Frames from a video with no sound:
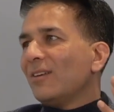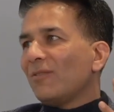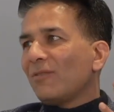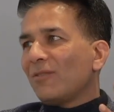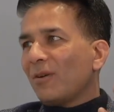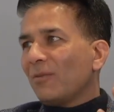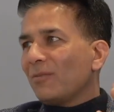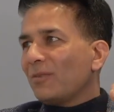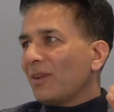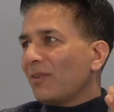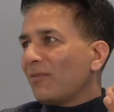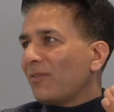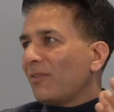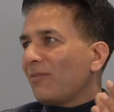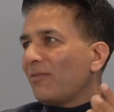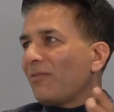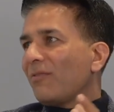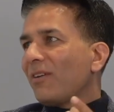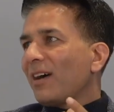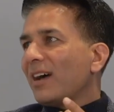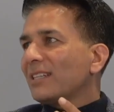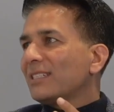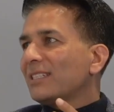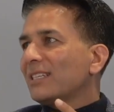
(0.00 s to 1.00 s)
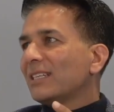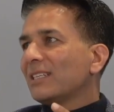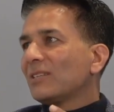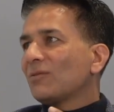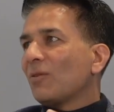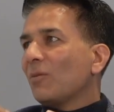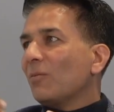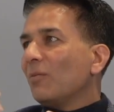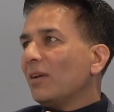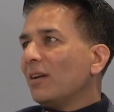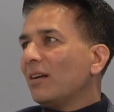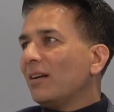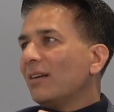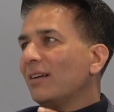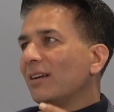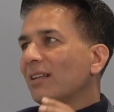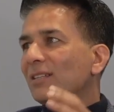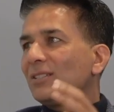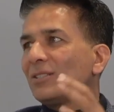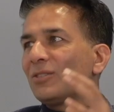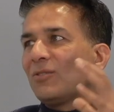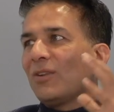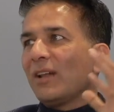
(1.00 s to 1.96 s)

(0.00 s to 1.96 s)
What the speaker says: from different facets, from learners